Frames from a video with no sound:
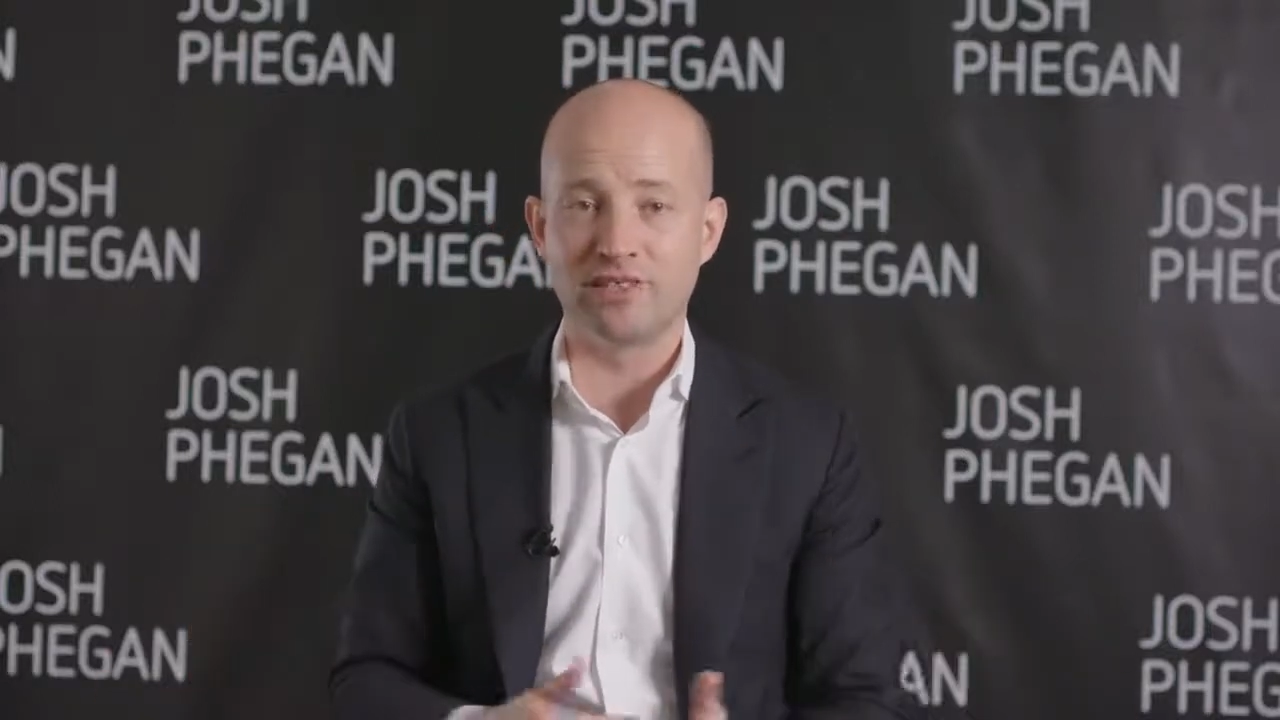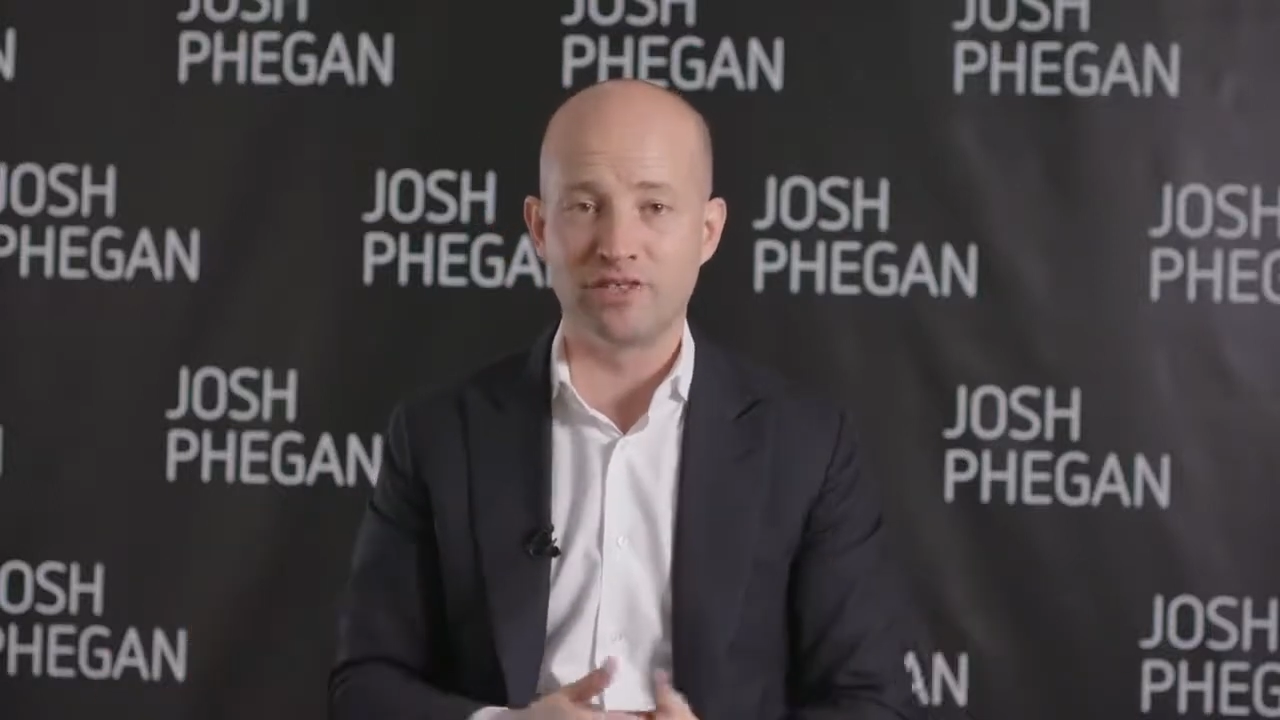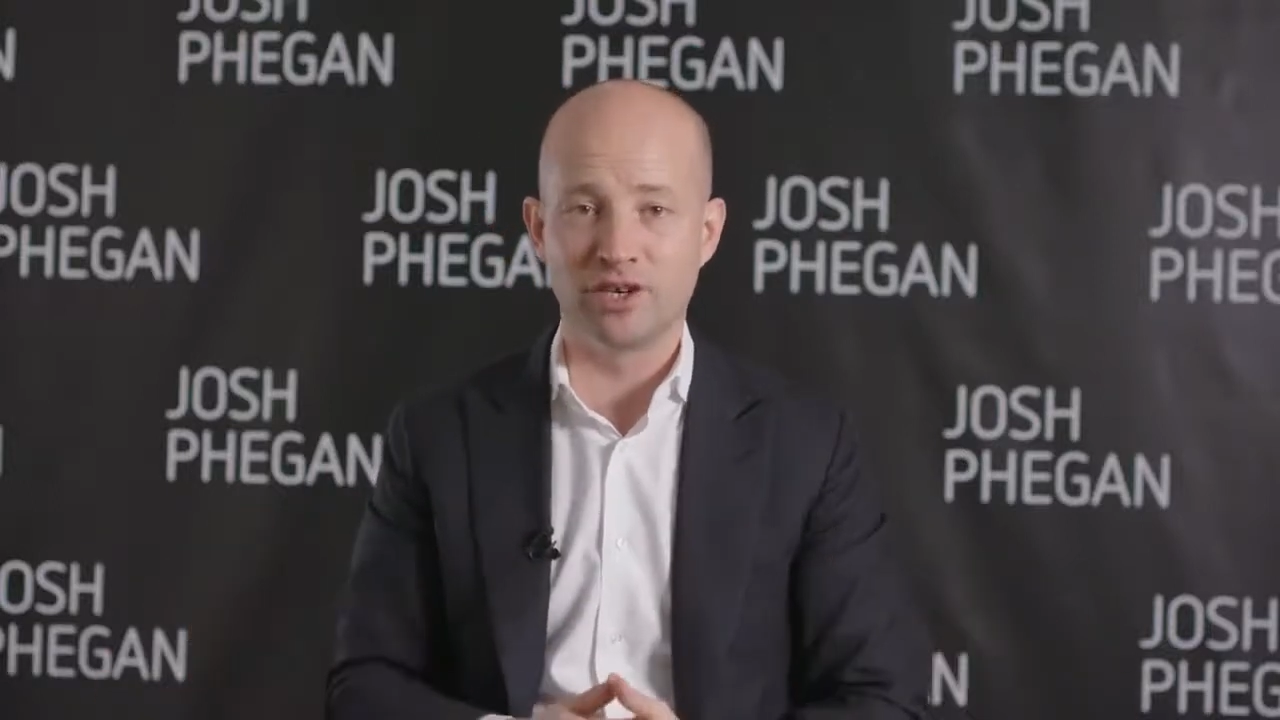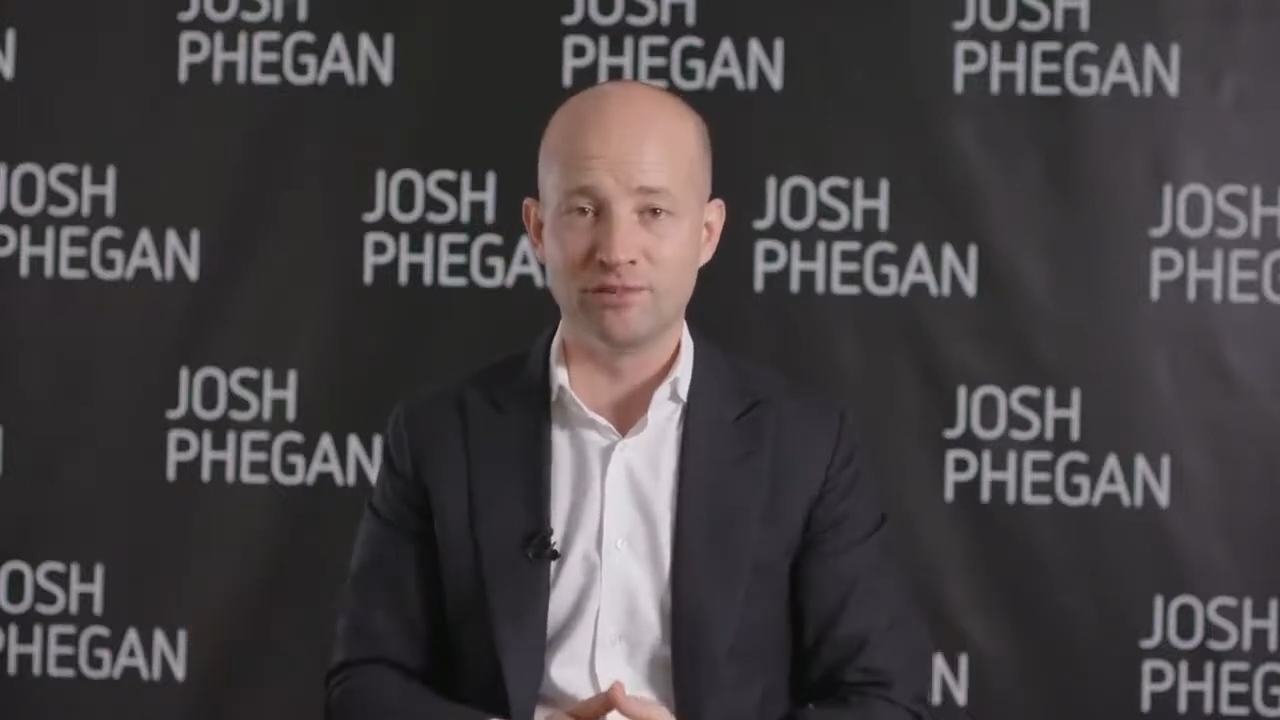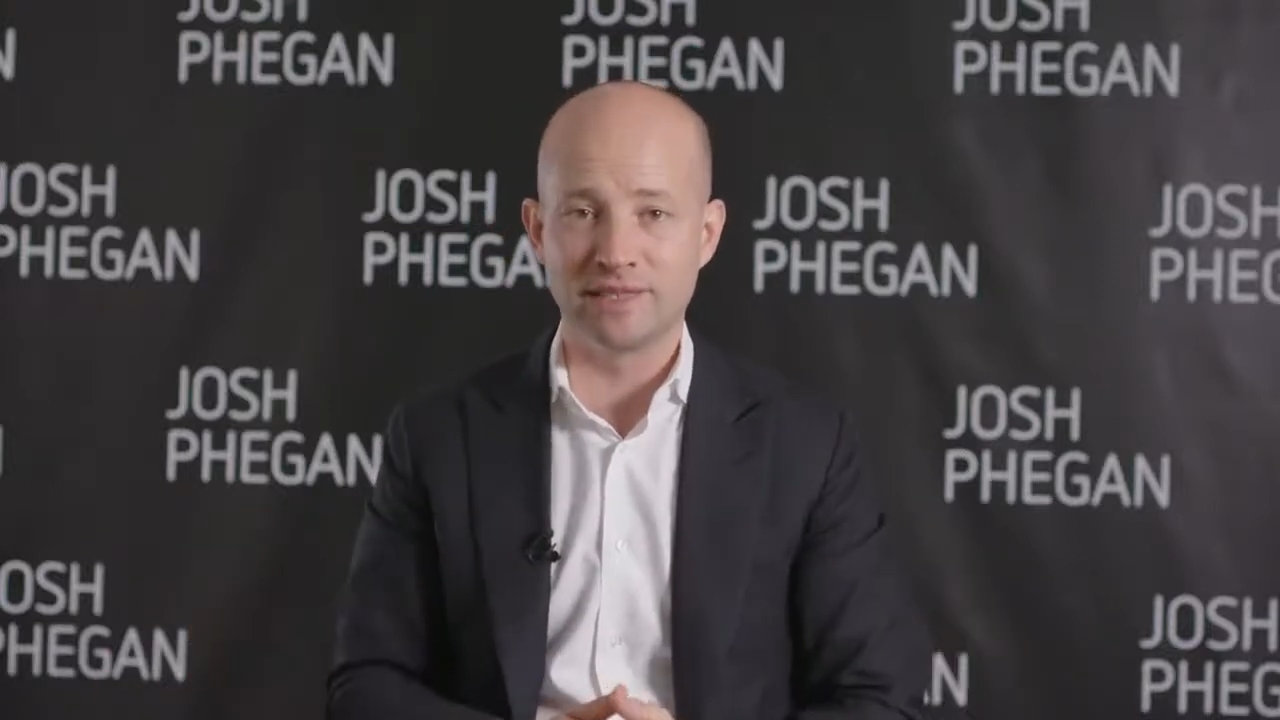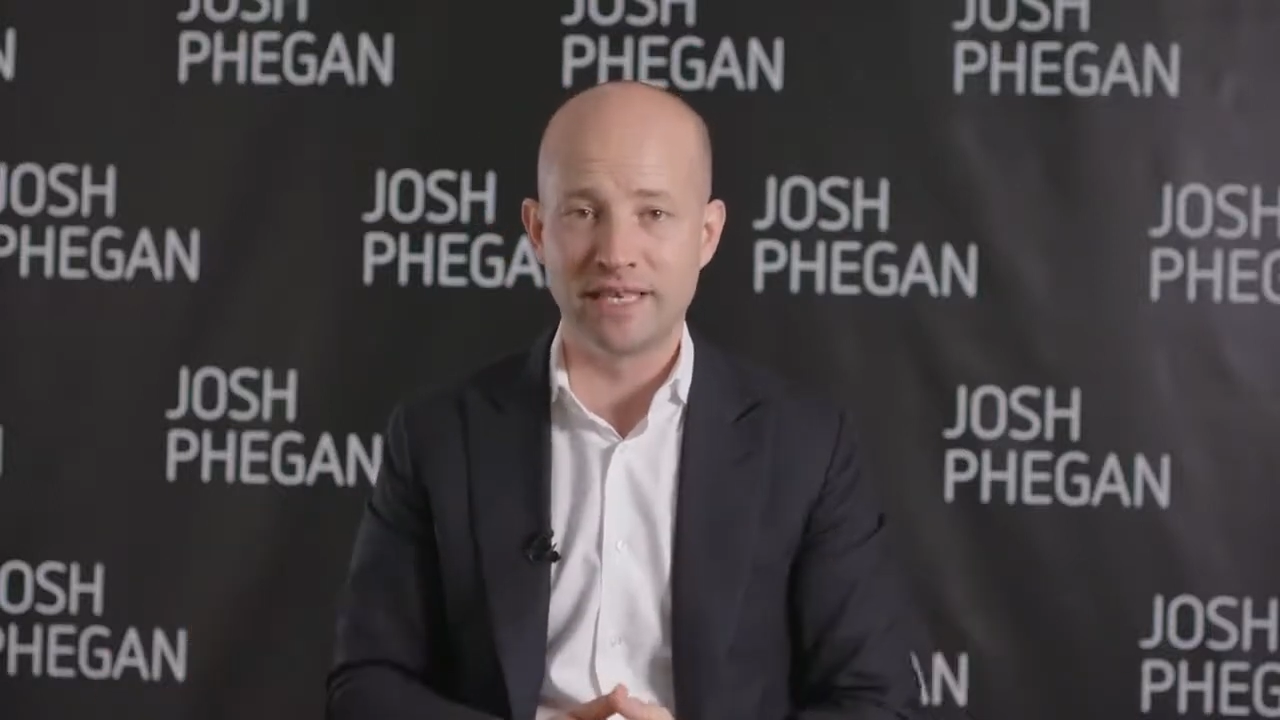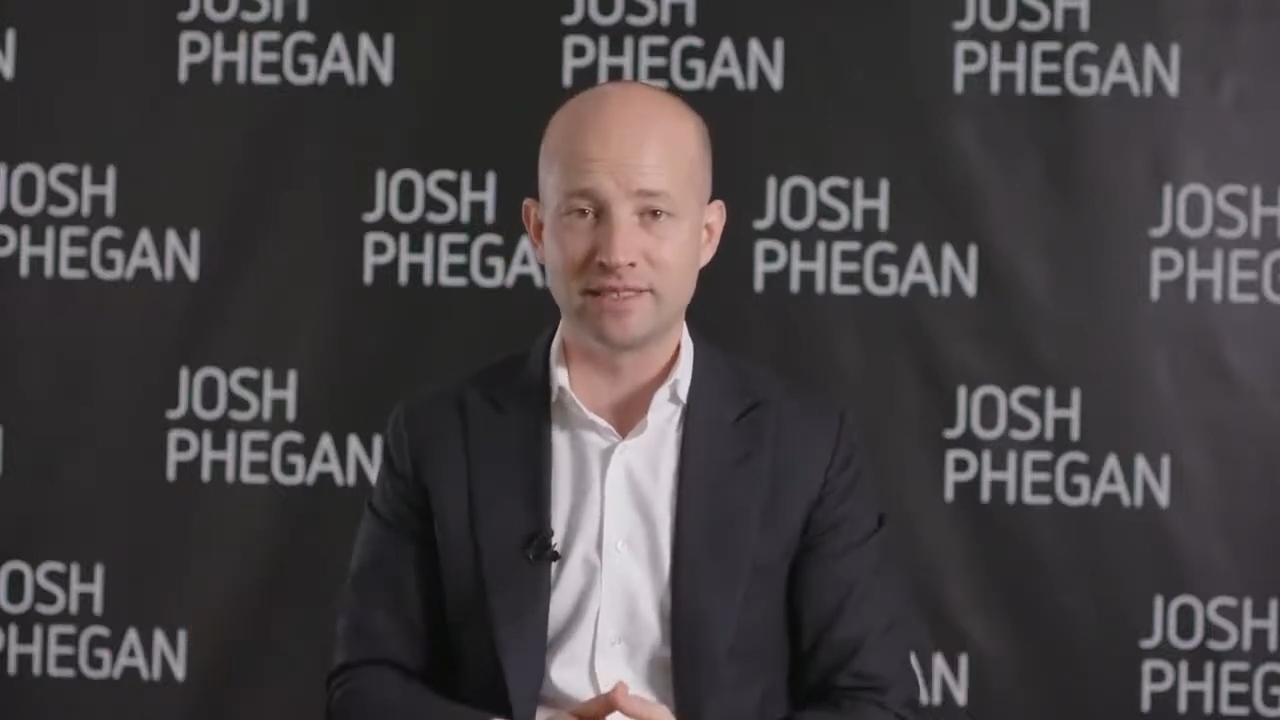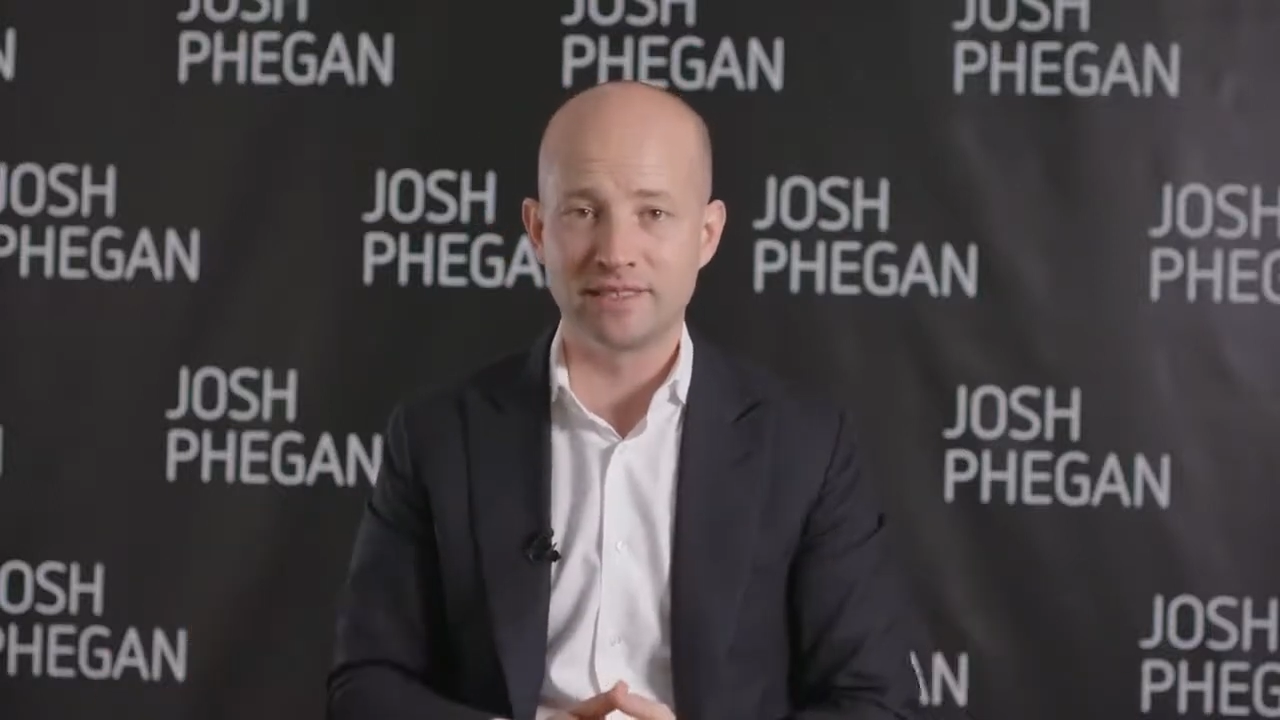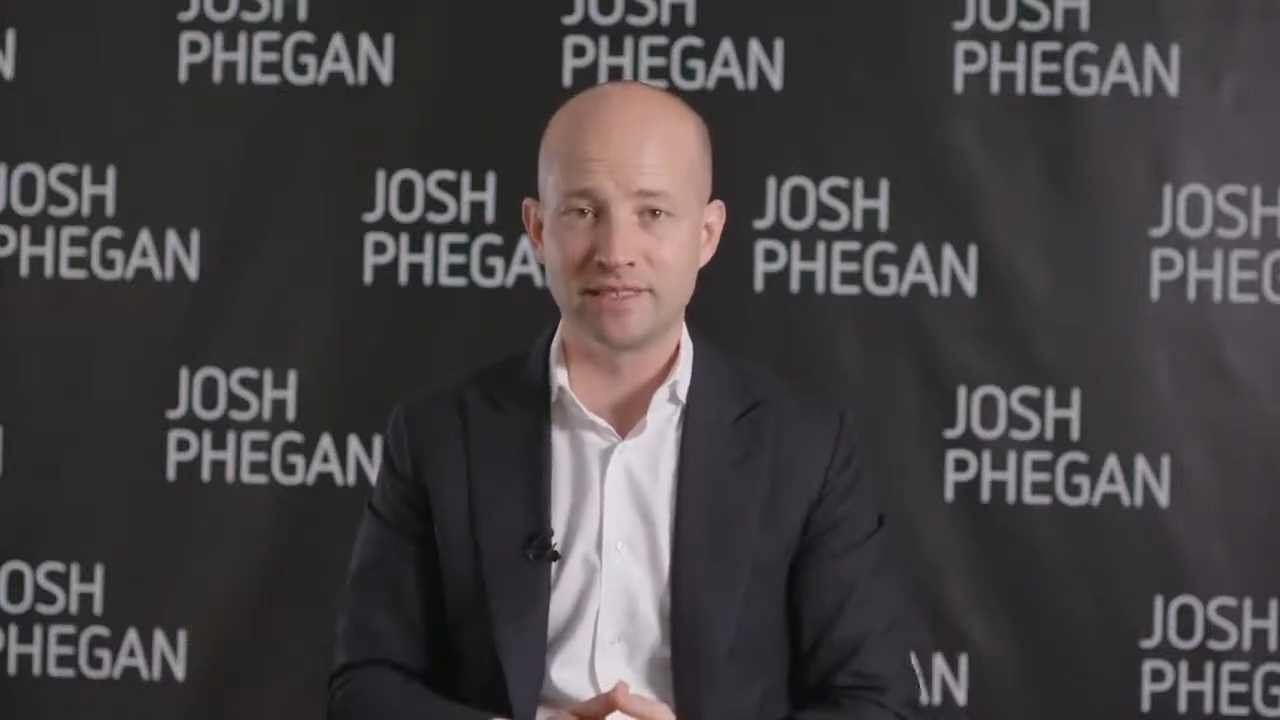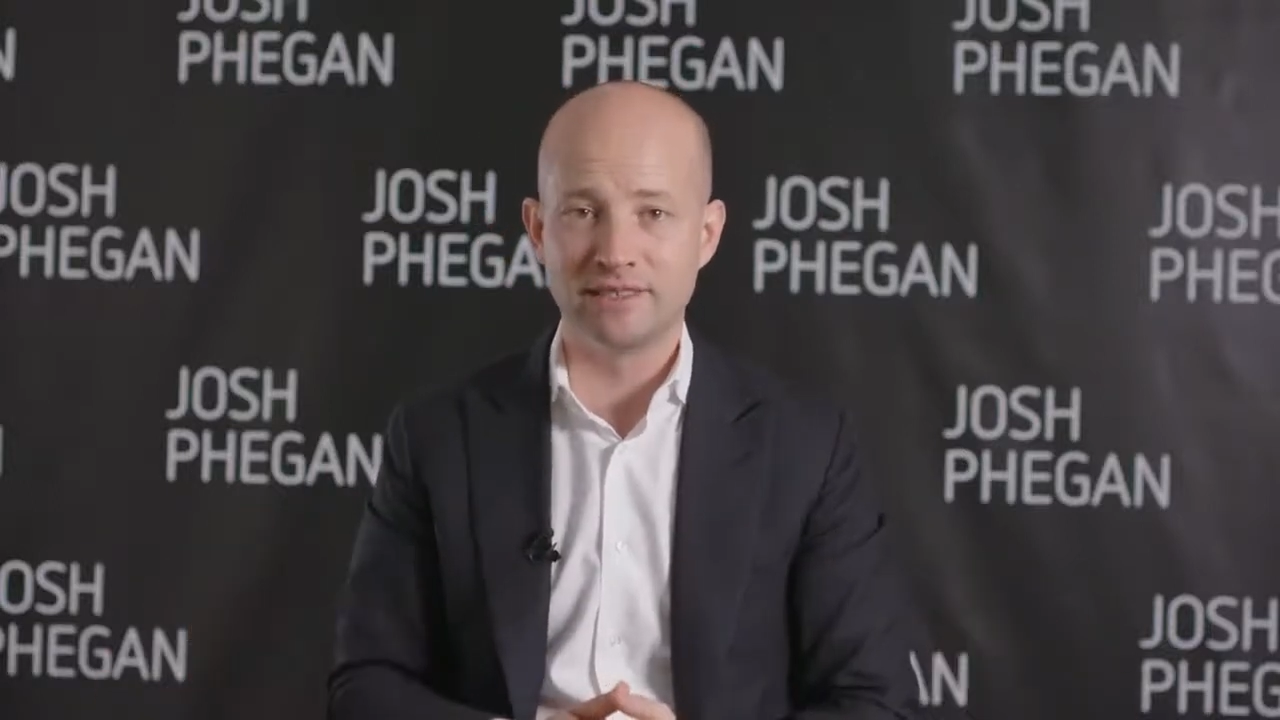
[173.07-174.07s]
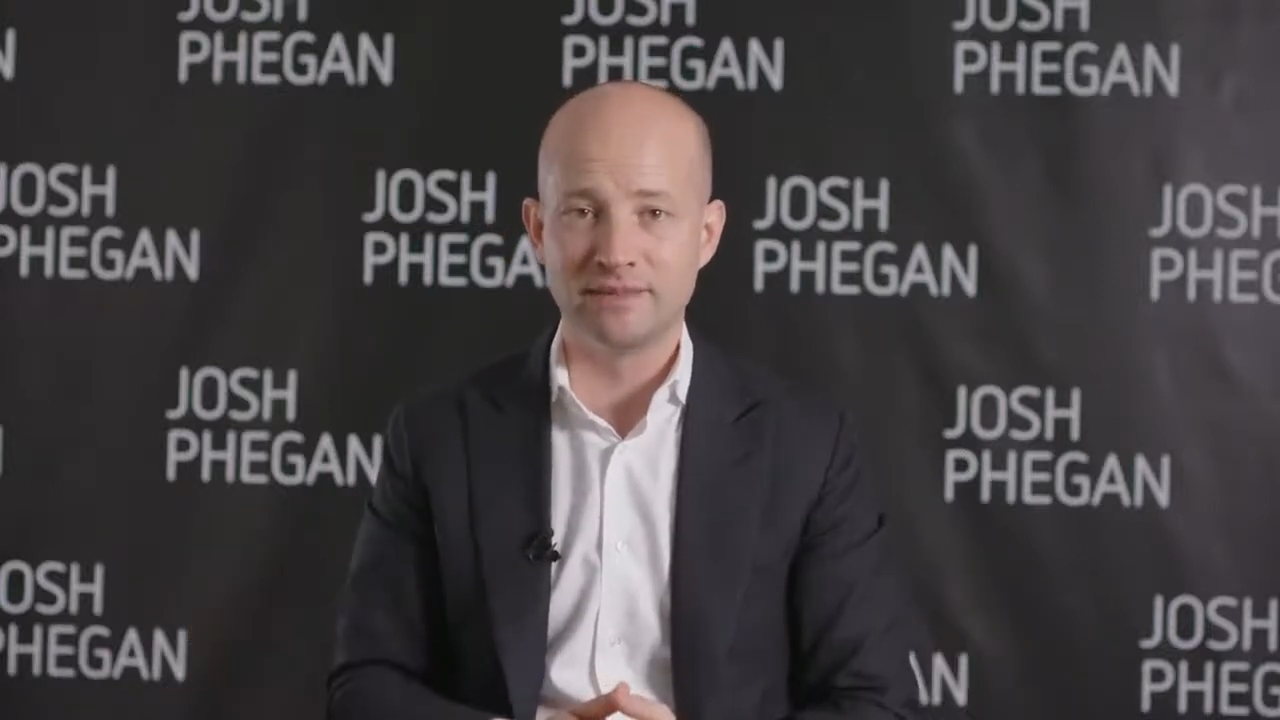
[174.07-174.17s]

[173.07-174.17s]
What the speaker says: circumstances.